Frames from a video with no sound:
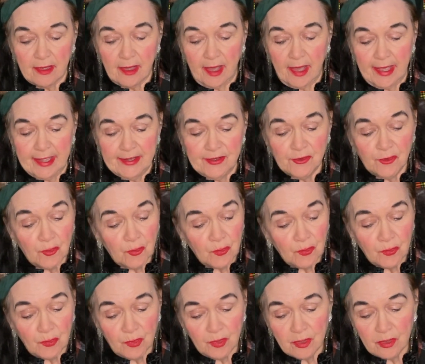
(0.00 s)
I
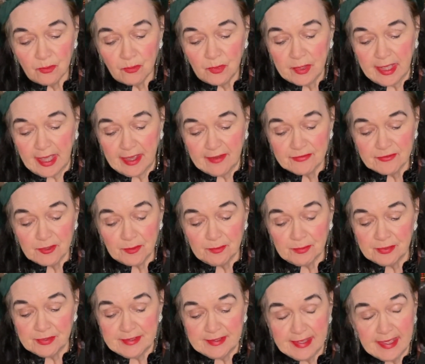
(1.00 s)
know we have to
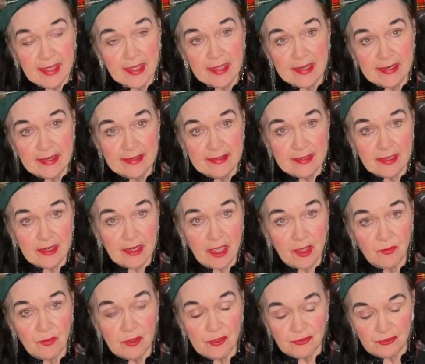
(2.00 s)
pretend, and
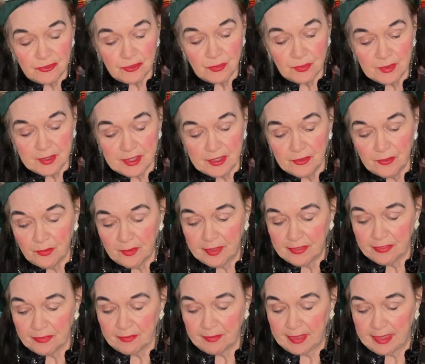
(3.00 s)
I wish you were here
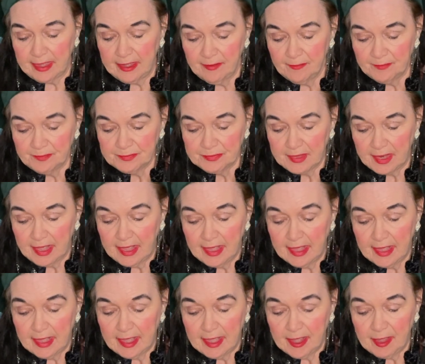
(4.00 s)
with me,
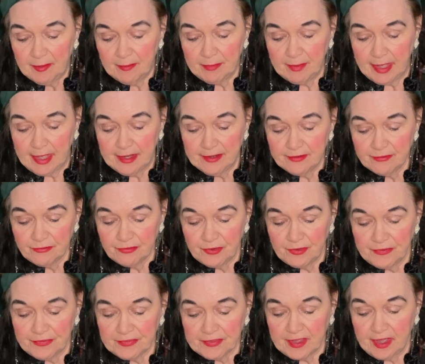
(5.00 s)
but
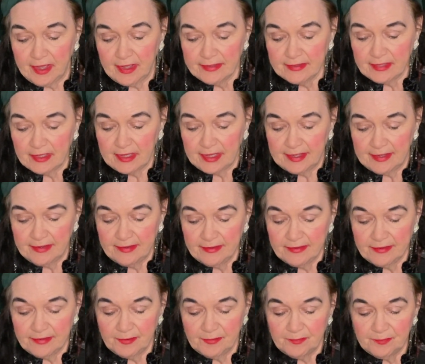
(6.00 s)
for Scotland,
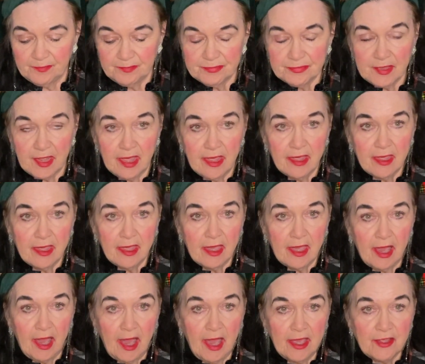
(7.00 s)

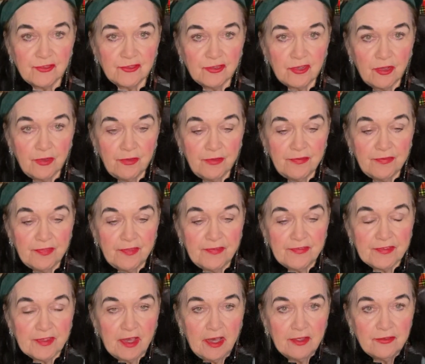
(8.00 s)
I chose the
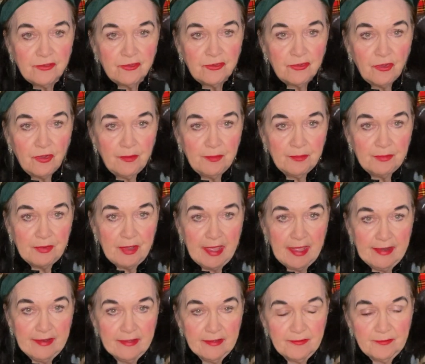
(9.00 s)
Scotch
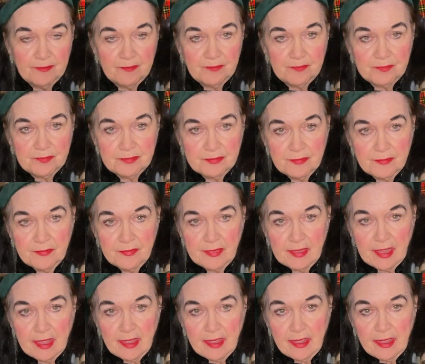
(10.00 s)
shortbread.
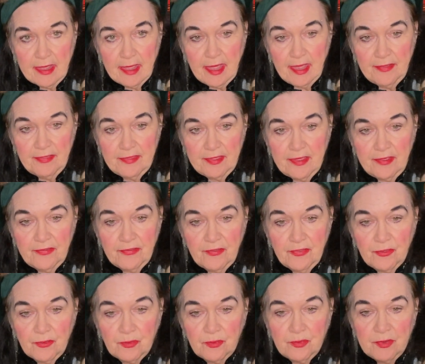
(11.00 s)
And these are
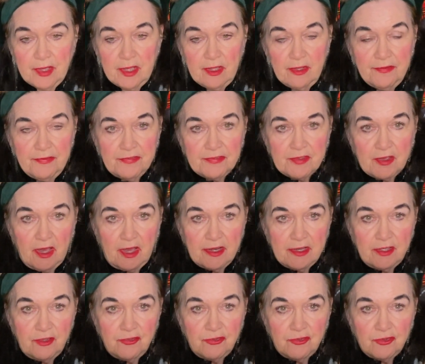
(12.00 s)
the real
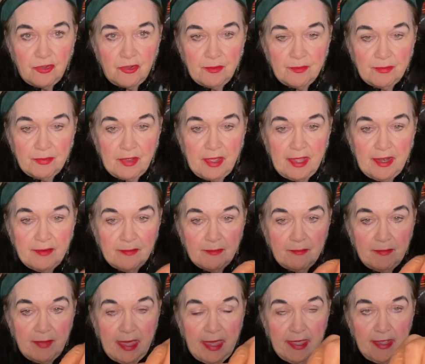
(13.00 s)
Scottish shortbread
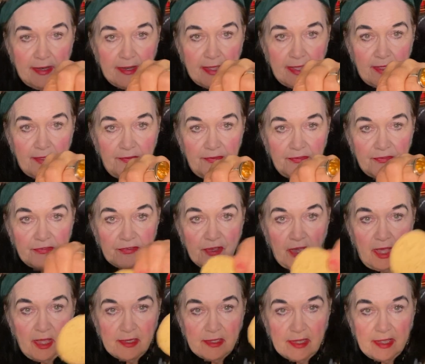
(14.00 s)
made in
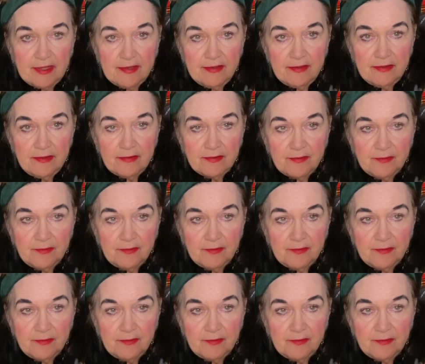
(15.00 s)
Scotland.